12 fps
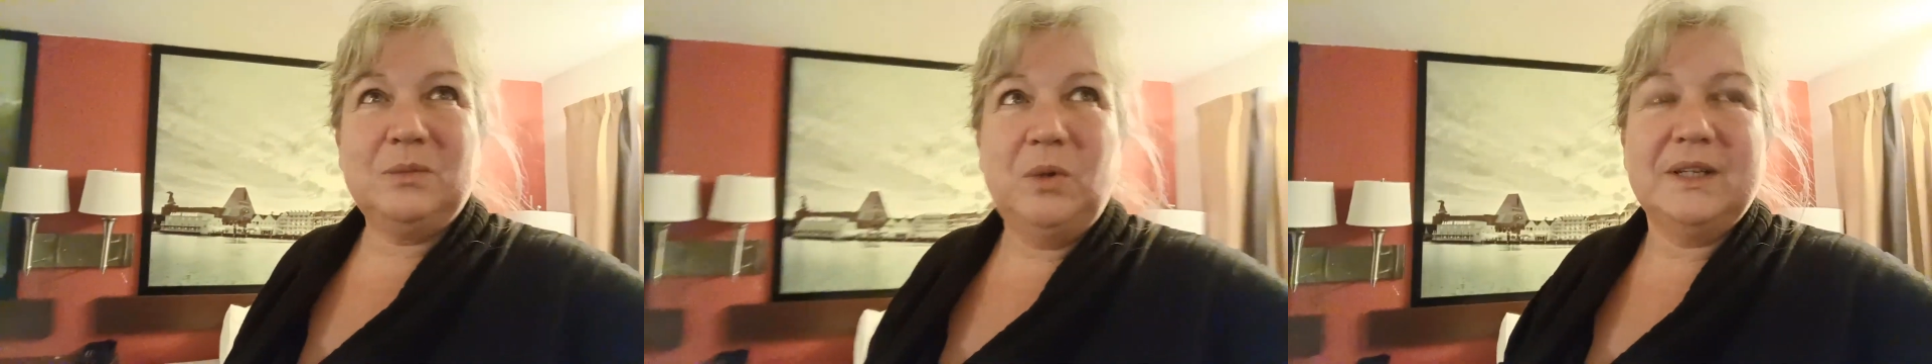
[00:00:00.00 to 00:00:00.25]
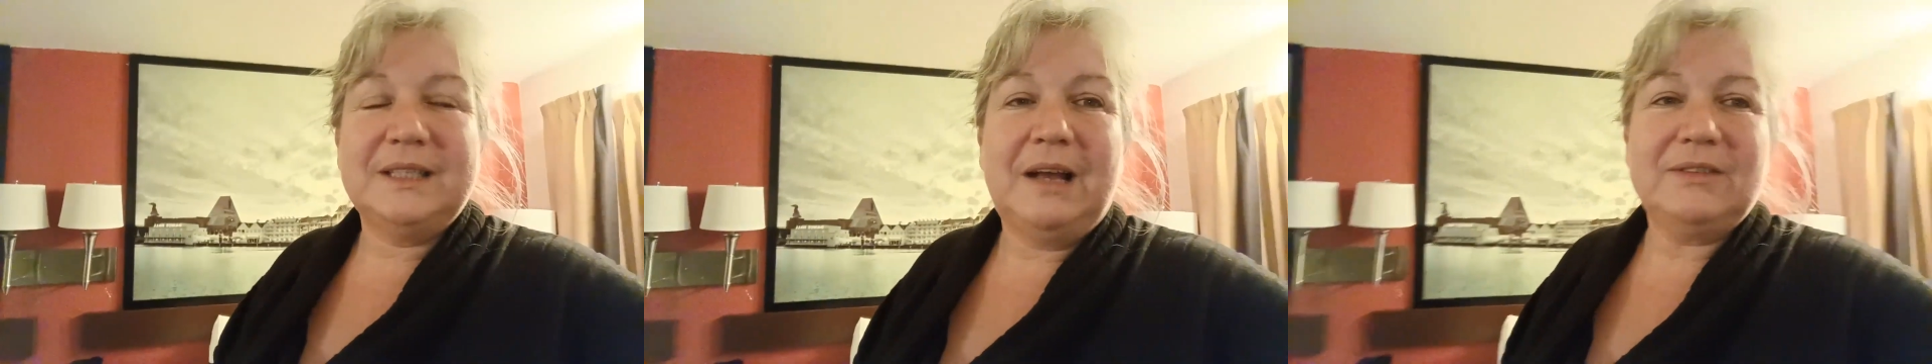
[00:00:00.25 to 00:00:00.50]

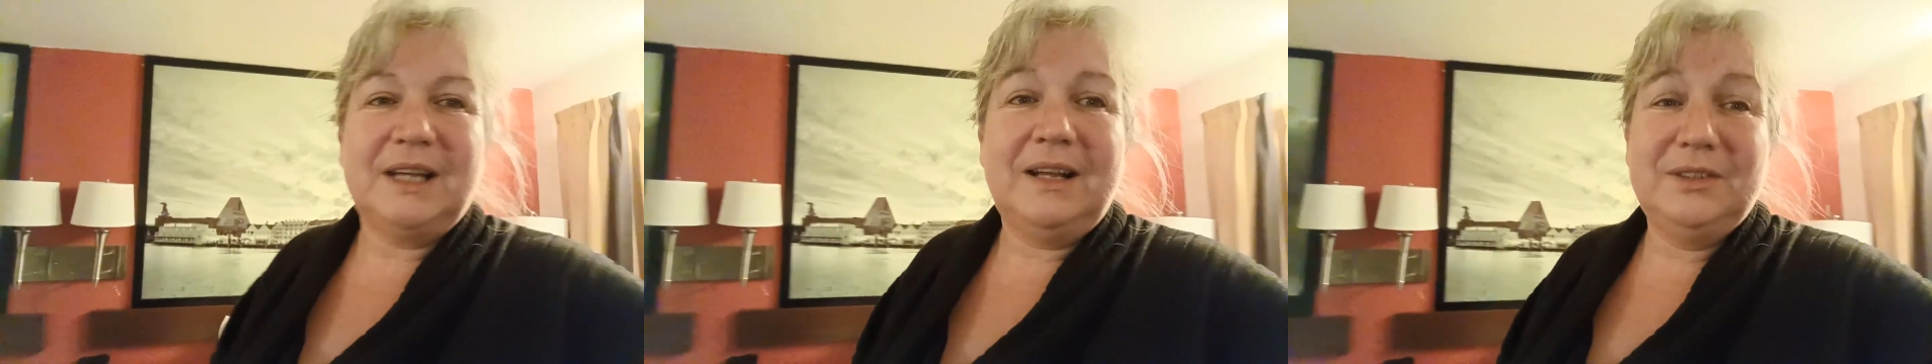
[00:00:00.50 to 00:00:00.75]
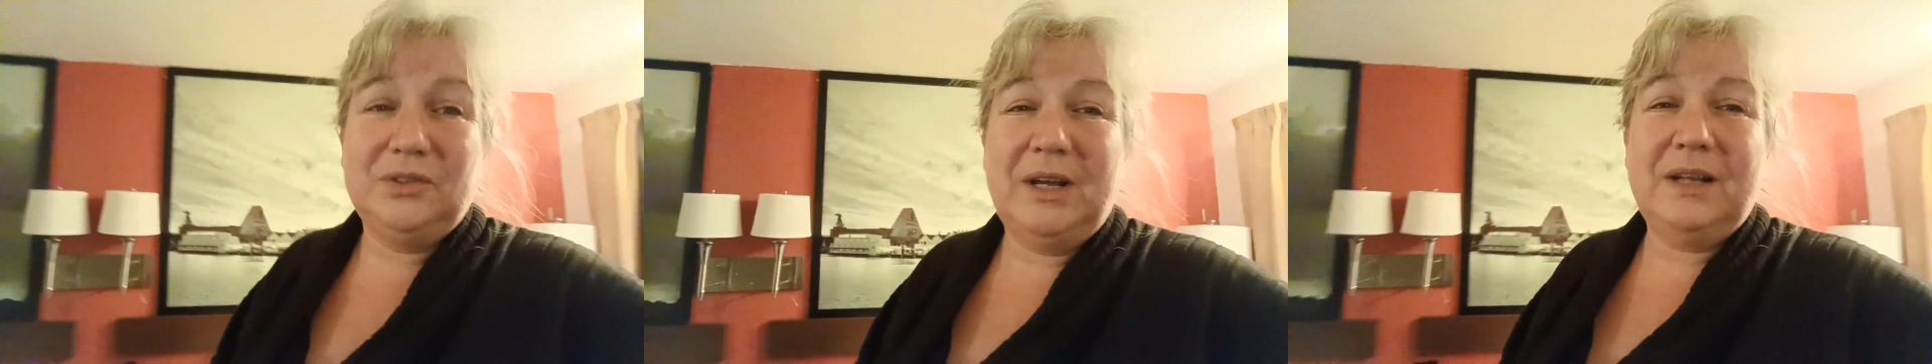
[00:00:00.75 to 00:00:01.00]
worked out at
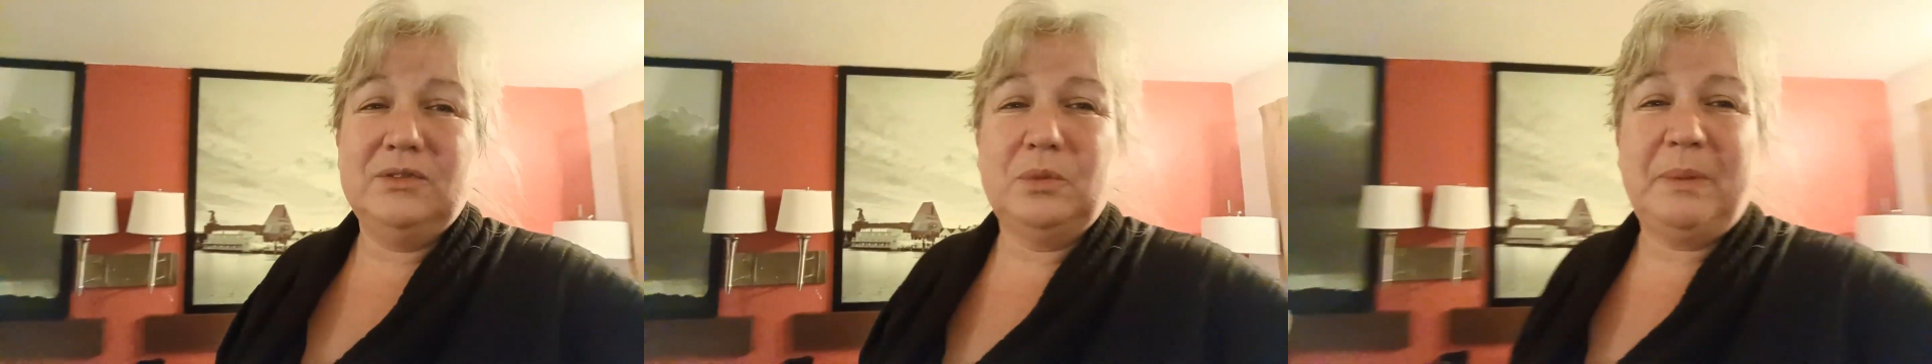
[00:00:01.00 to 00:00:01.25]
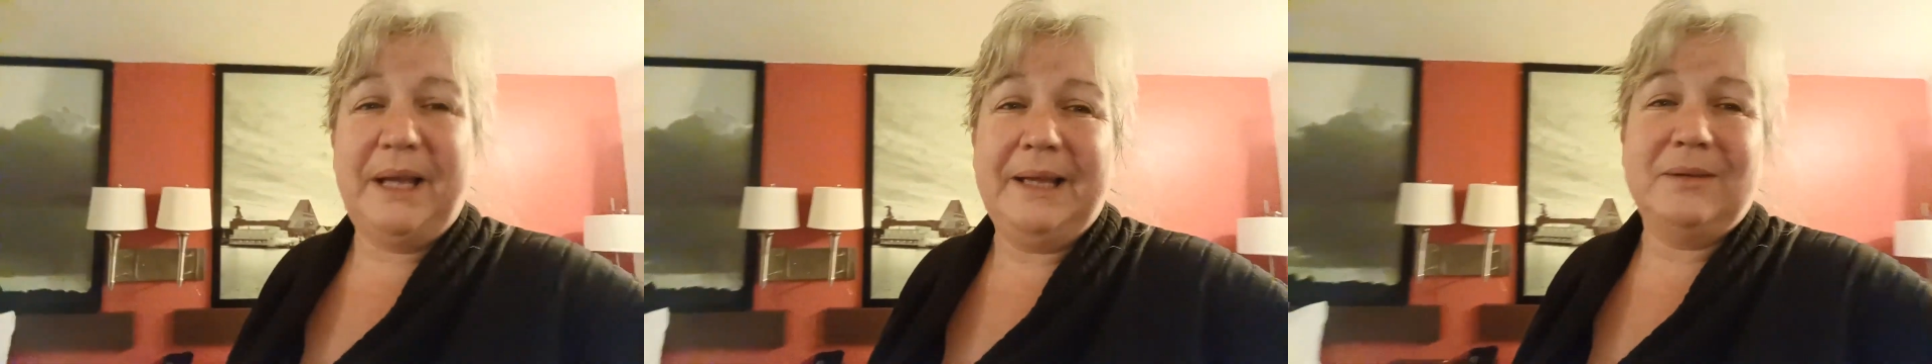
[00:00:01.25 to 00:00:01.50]
under
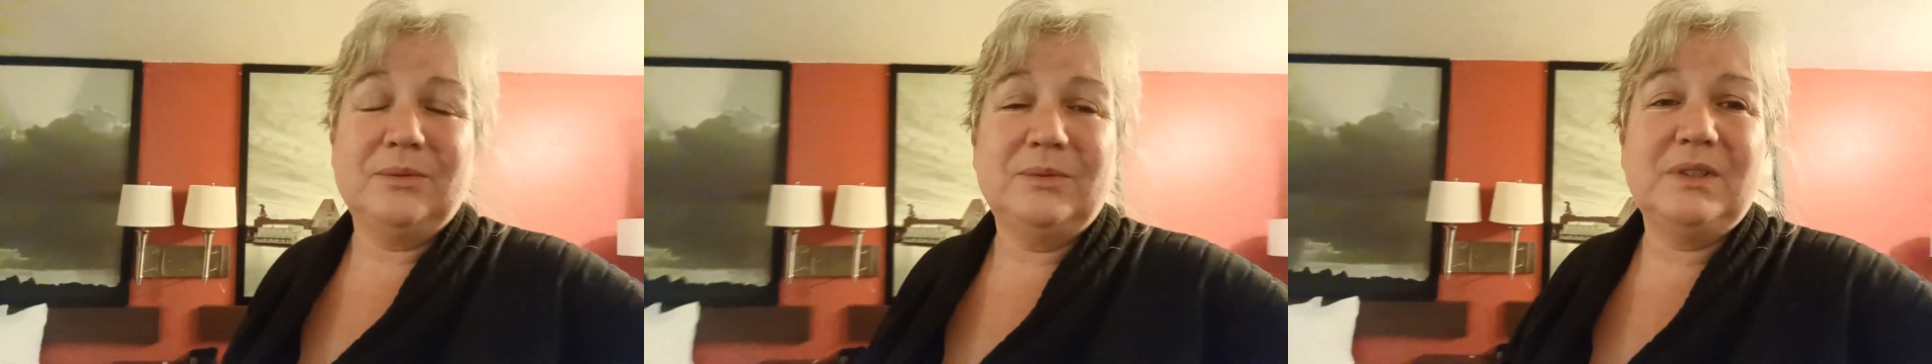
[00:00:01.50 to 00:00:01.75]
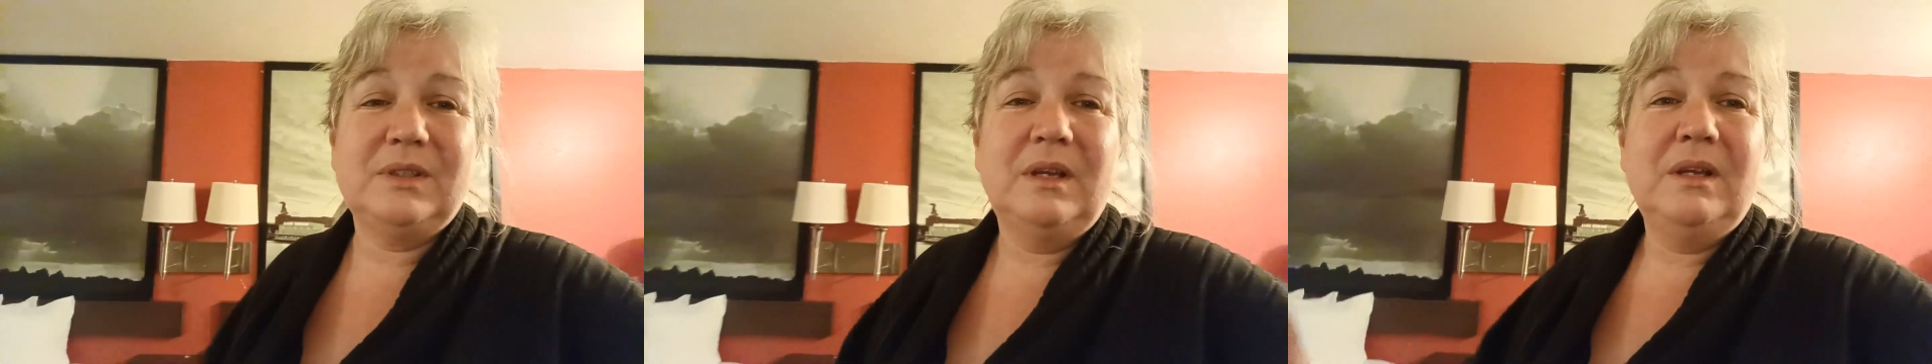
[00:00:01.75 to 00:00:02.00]

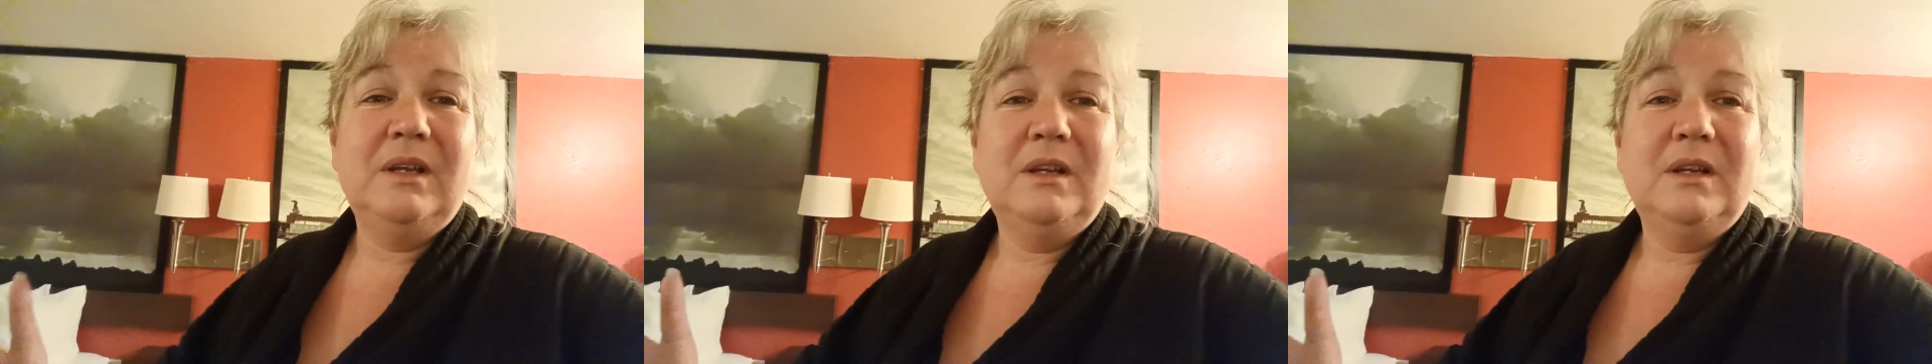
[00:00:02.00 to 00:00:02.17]
£100